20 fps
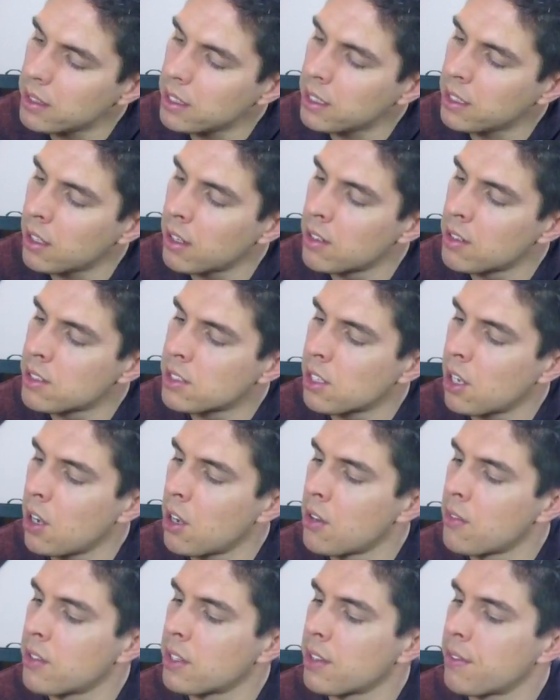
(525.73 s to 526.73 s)
that goes
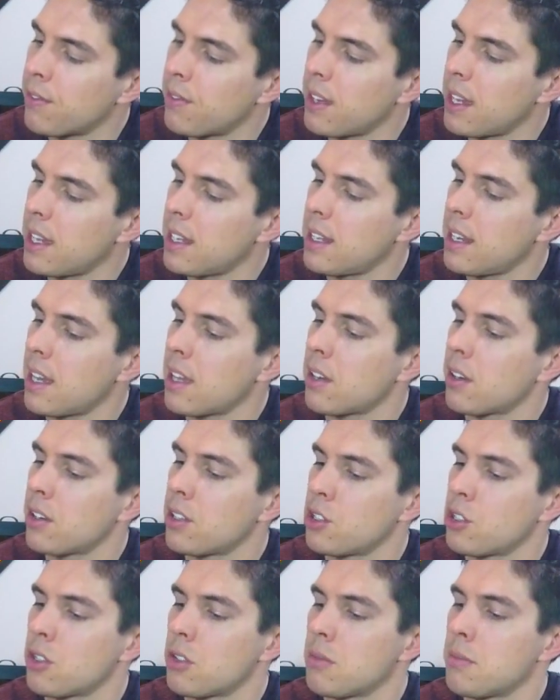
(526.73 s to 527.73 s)
over the fan and I
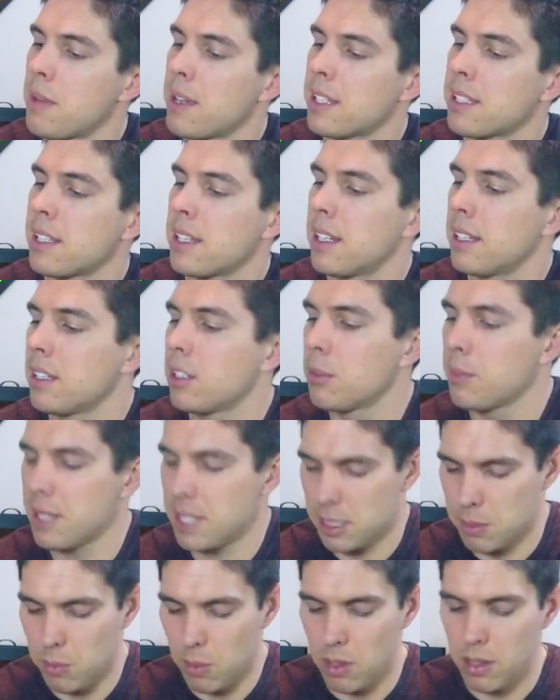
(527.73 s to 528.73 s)
assume makes it a little bit
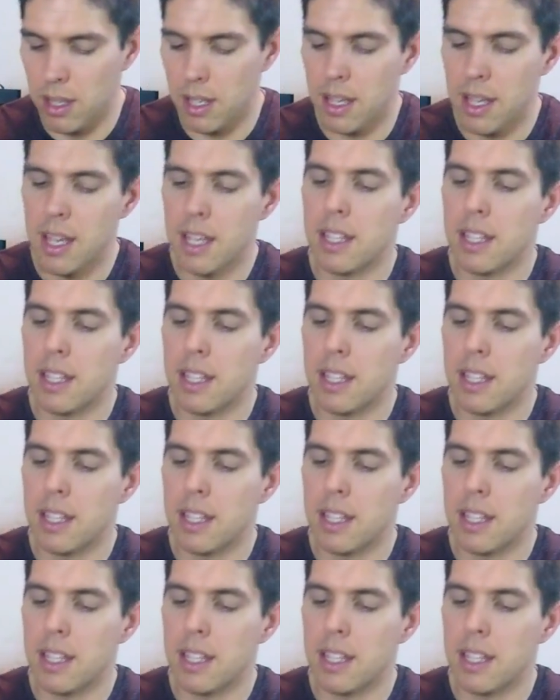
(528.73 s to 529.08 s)
smaller.